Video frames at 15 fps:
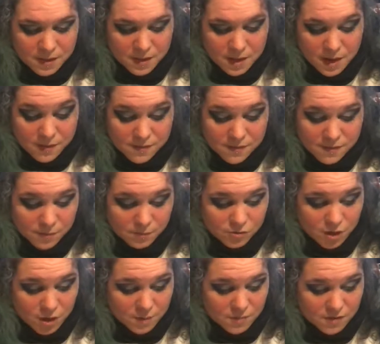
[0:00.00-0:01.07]
And
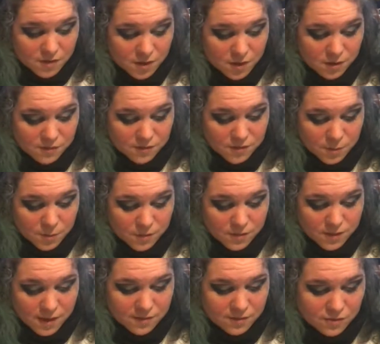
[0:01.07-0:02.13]
sometimes he heard someone
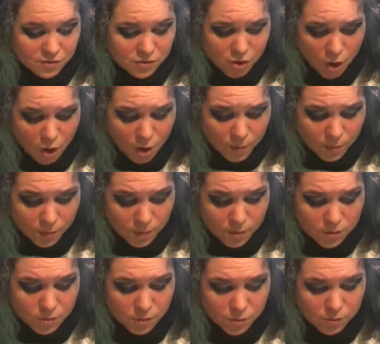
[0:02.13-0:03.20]
say Tom
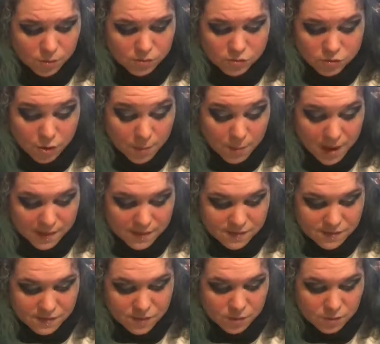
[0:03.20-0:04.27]
or
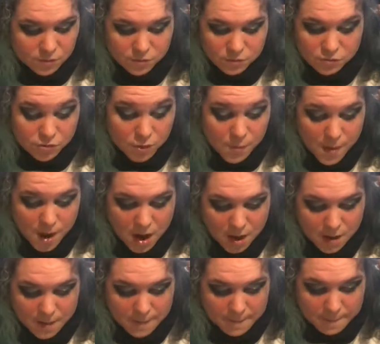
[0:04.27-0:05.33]
Thomas or Thomas
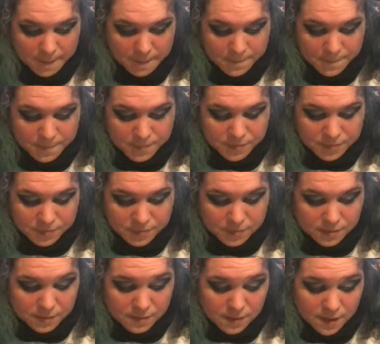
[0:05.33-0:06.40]

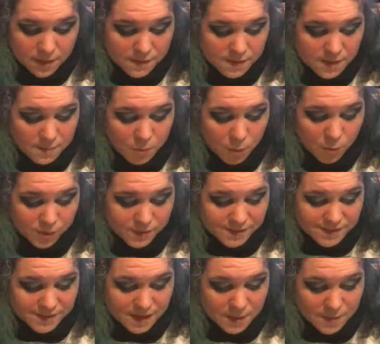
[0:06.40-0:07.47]
as they
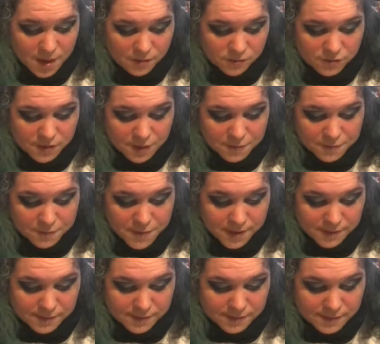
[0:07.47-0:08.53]
pointed him out to their
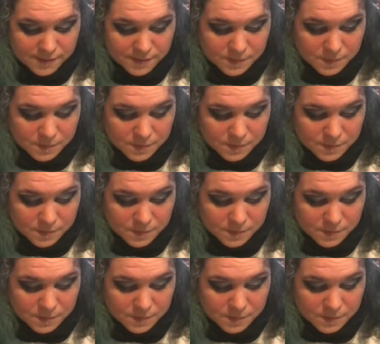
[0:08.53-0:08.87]
friends.